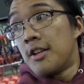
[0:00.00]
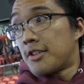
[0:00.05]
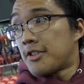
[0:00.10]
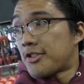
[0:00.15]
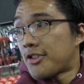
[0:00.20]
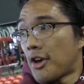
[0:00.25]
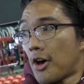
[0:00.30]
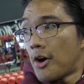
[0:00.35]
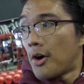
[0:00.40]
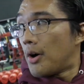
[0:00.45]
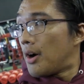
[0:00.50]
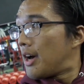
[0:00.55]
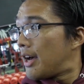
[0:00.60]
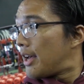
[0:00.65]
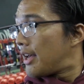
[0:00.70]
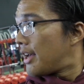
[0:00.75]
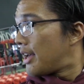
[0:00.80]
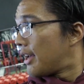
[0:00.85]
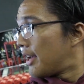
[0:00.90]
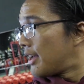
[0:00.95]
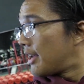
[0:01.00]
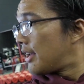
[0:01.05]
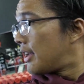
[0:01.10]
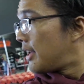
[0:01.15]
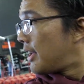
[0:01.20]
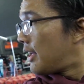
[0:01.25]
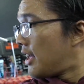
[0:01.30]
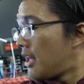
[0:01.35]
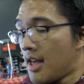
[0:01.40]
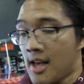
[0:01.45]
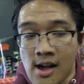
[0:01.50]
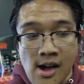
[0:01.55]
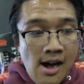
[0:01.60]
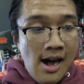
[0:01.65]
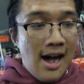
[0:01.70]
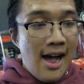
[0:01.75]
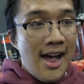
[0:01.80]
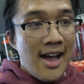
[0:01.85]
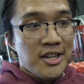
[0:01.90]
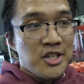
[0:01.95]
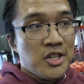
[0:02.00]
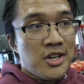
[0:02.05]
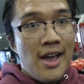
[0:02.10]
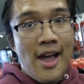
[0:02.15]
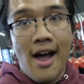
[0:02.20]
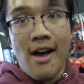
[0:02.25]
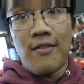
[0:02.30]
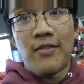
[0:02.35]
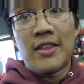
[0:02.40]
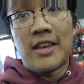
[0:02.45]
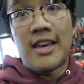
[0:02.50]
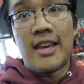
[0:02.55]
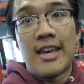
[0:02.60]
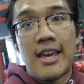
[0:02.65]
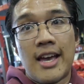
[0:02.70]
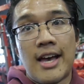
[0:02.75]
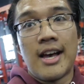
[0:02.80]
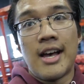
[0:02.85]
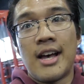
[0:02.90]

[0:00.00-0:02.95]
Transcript: So, I actually have the